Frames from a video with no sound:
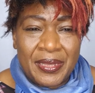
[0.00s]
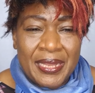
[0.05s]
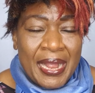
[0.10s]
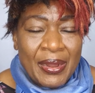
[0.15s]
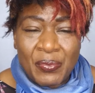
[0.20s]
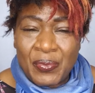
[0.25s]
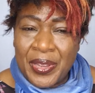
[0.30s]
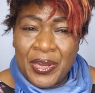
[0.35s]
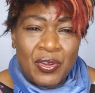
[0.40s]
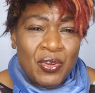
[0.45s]

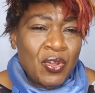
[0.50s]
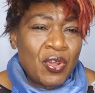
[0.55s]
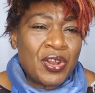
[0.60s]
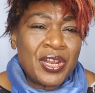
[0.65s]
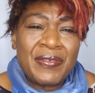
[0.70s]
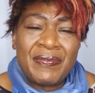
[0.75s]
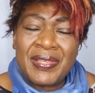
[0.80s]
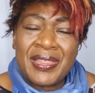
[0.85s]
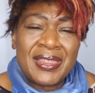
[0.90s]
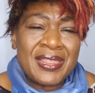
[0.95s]
that were not
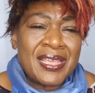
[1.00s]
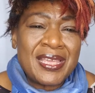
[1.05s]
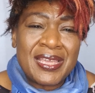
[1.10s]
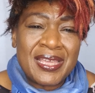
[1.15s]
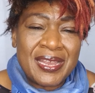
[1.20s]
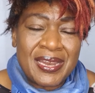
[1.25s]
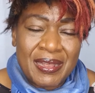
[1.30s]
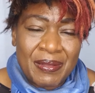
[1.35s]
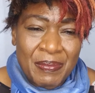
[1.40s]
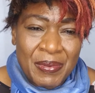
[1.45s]
even
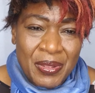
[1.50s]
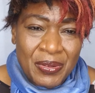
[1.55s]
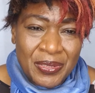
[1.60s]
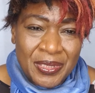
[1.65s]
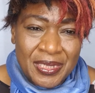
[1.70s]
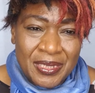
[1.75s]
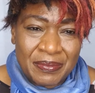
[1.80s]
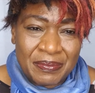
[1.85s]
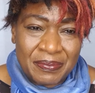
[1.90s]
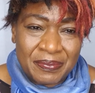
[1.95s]
thinking about
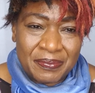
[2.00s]
him.